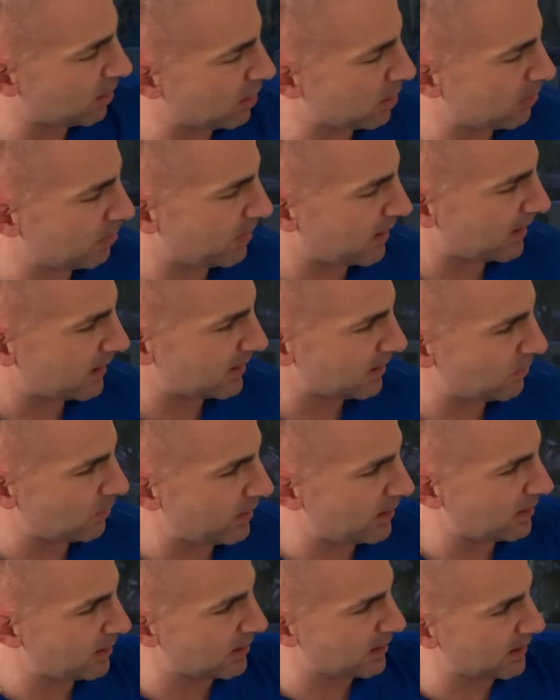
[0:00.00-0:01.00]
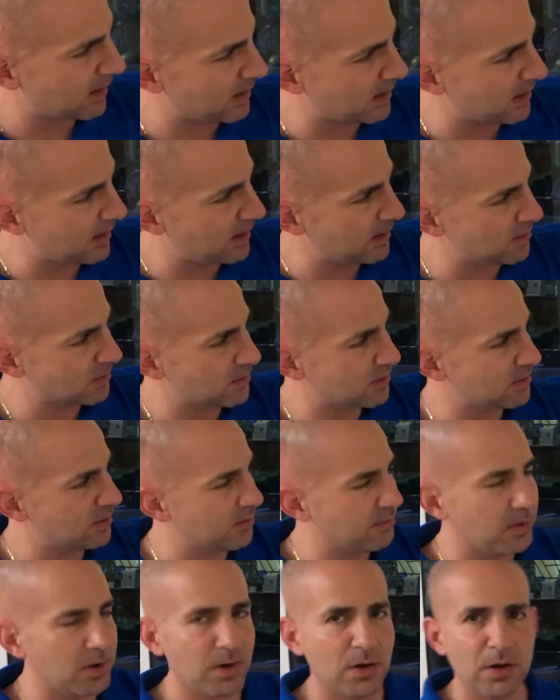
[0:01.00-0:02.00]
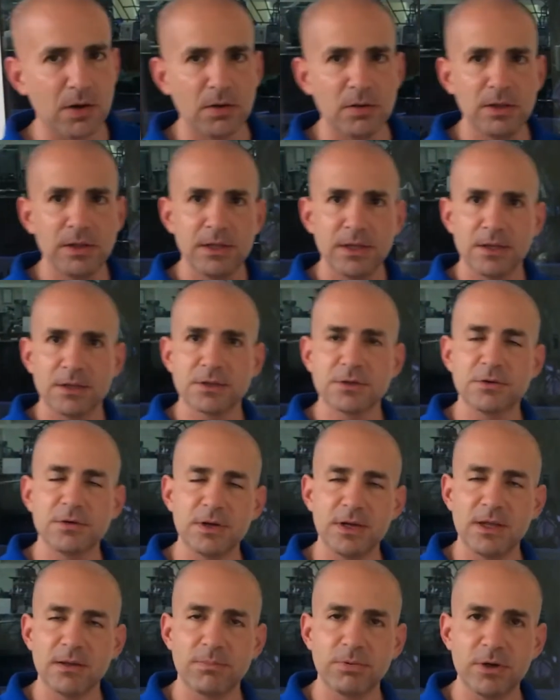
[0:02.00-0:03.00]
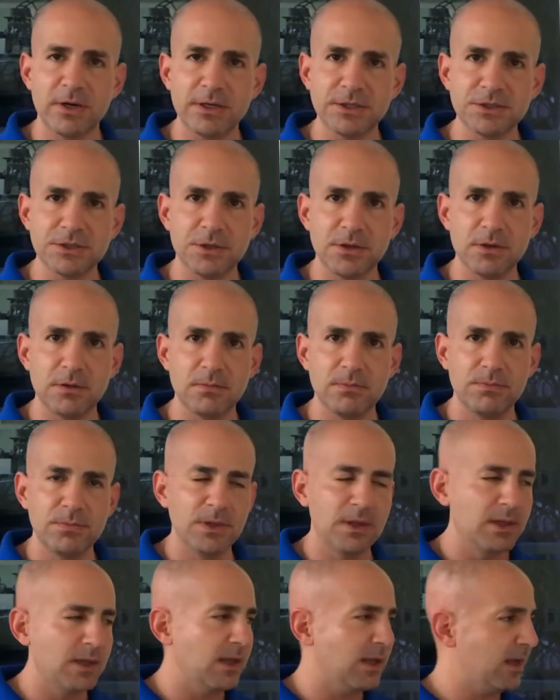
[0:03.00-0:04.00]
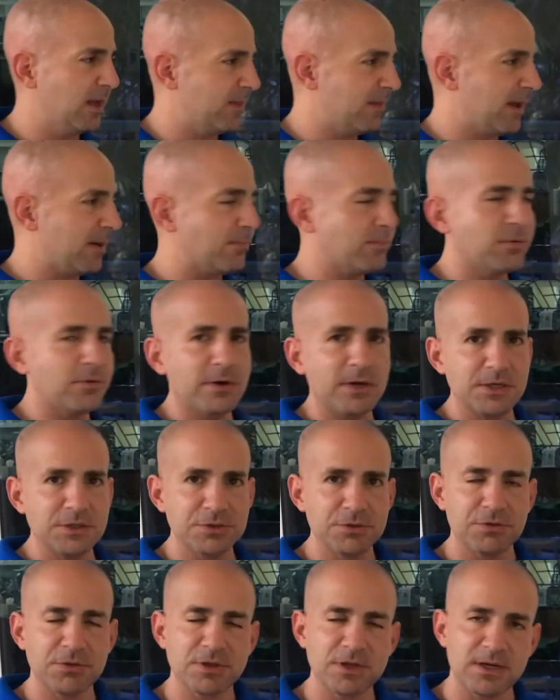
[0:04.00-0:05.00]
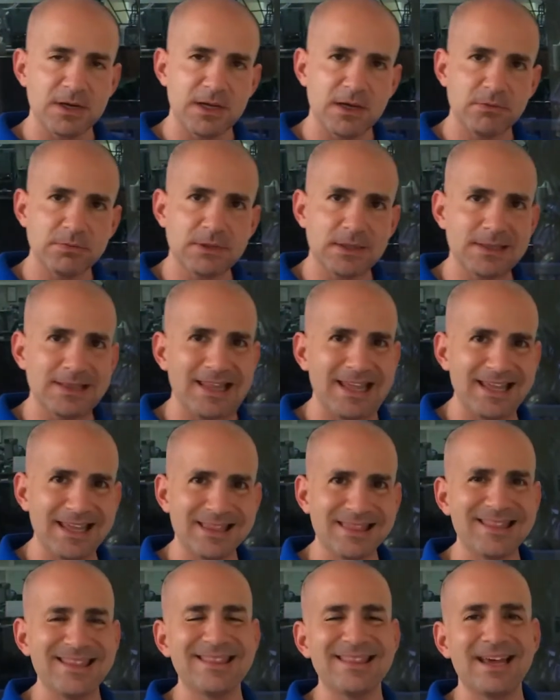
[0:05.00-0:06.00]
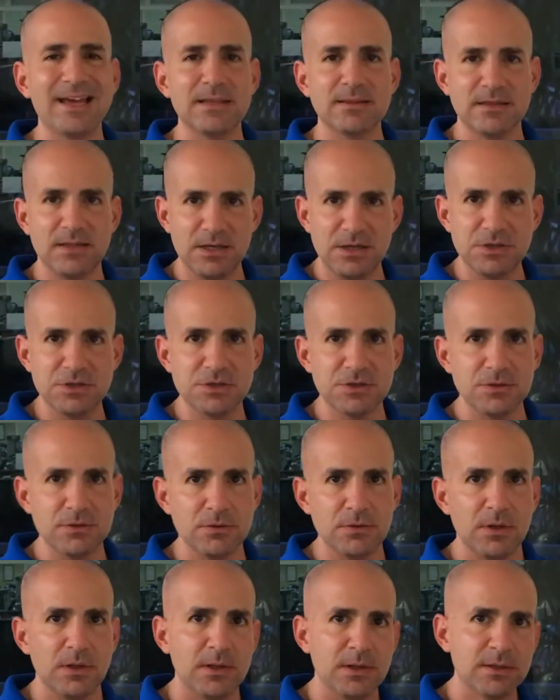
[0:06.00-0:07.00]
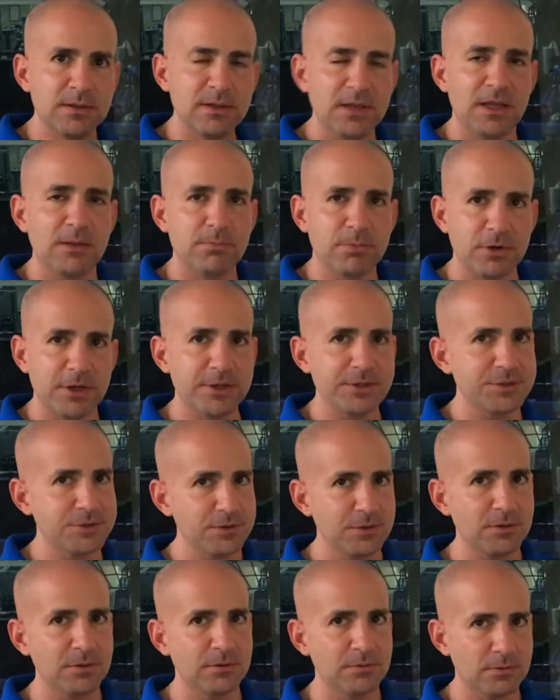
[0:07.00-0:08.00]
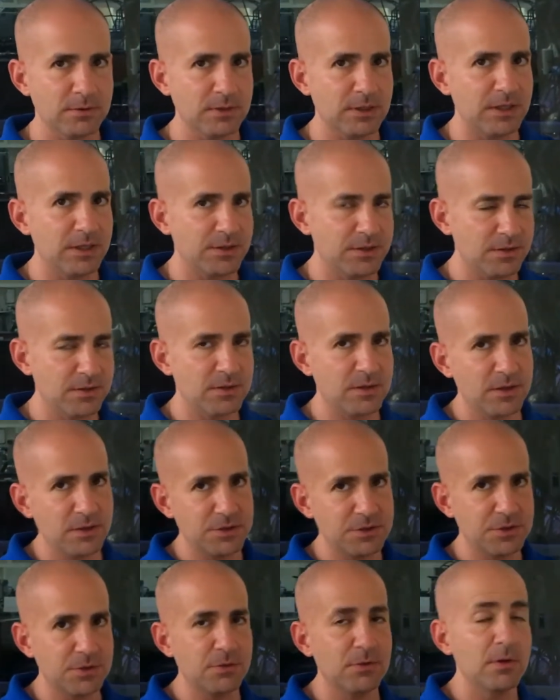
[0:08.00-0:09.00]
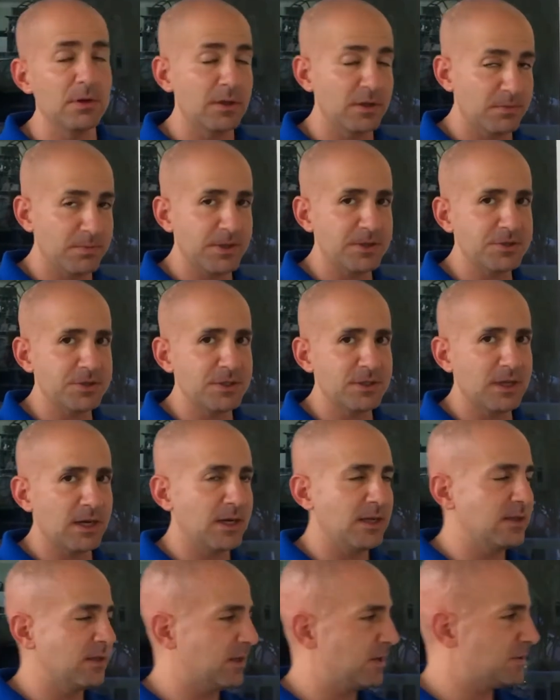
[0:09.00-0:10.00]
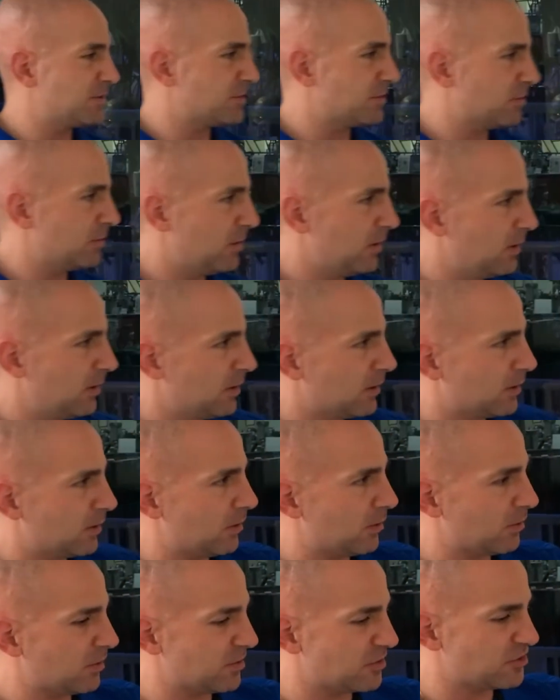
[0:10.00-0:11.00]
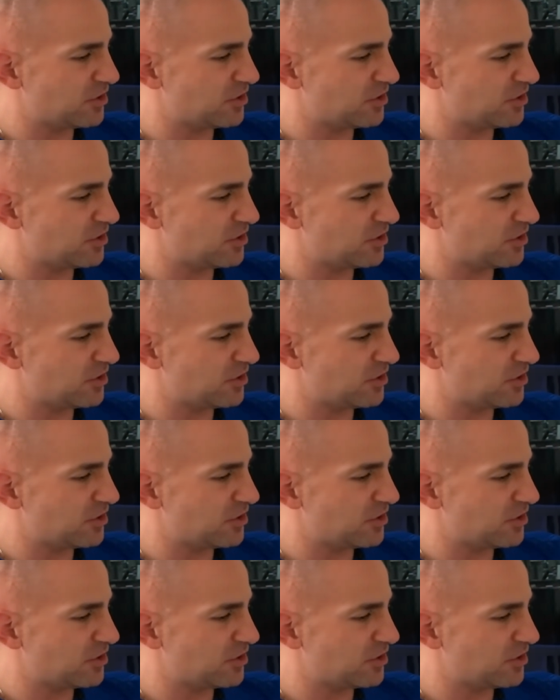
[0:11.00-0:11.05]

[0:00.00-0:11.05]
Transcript: her body weight, again, into the ball is creating pressure, and that pressure is going to help to lengthen that tissue. Deep pressure releases tissue, especially tight tissue. Notice